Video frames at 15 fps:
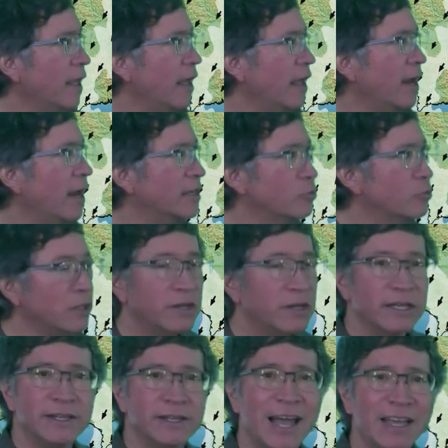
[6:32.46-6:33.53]
And as we
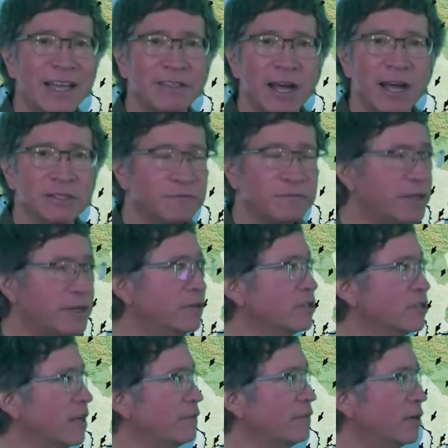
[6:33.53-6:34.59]
look at 9,000 feet or
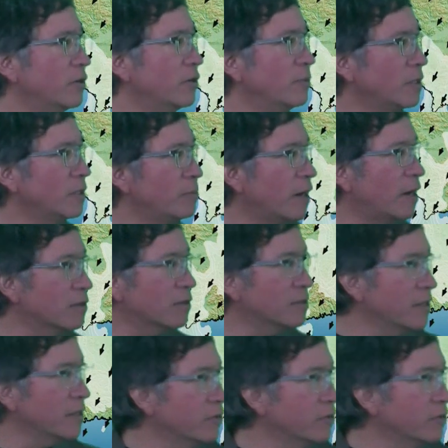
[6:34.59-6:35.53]
700 millibars,